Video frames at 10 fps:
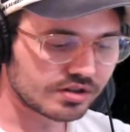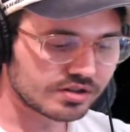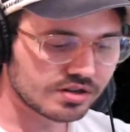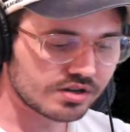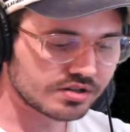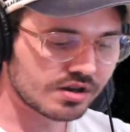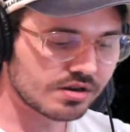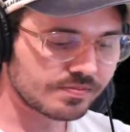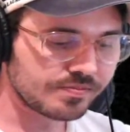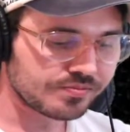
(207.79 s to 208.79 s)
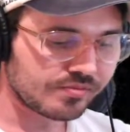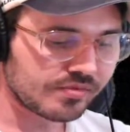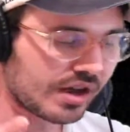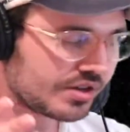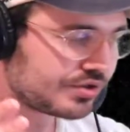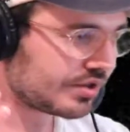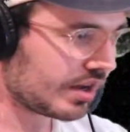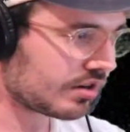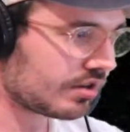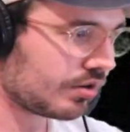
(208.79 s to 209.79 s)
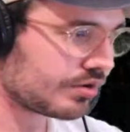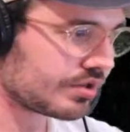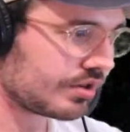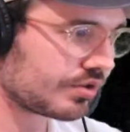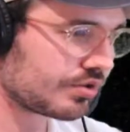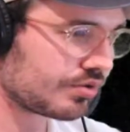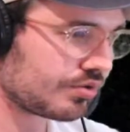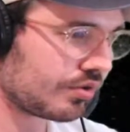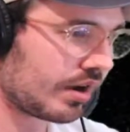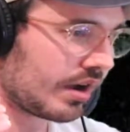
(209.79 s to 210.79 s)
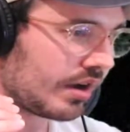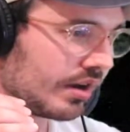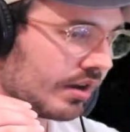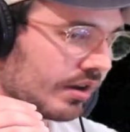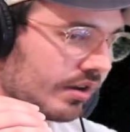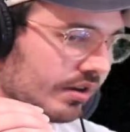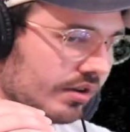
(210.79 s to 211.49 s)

dunk dunk as you'd get closer to a